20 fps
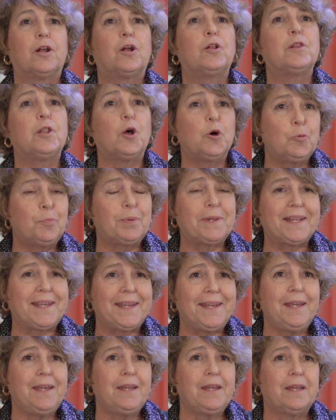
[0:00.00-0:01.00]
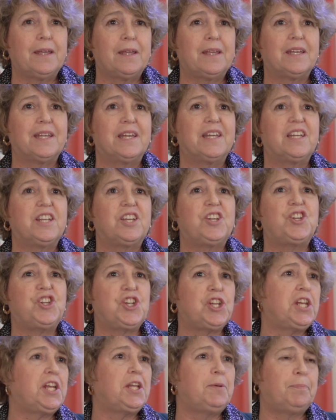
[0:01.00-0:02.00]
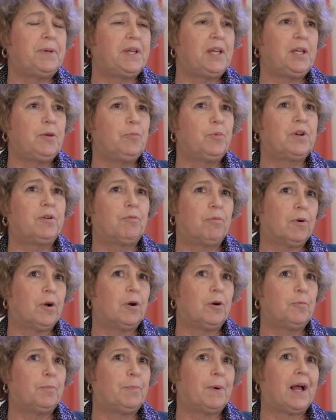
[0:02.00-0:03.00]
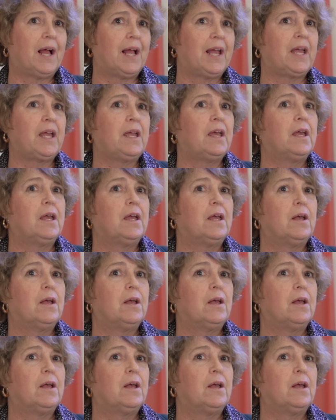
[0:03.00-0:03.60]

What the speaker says: globally, GDP would grow by